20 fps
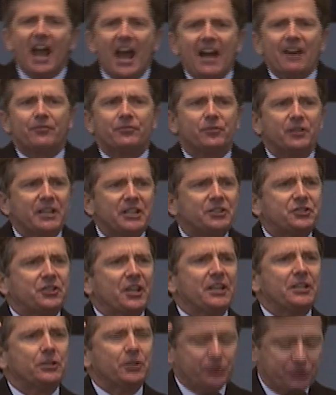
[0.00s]
every
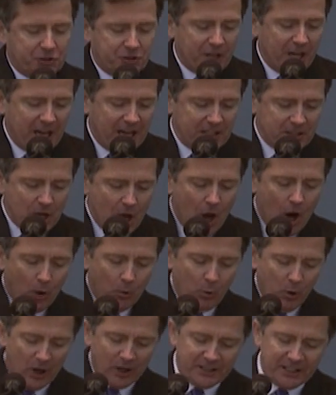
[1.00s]
single state
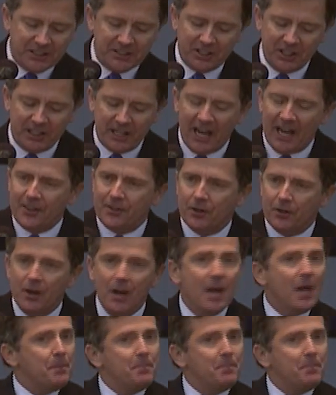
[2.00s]
working together,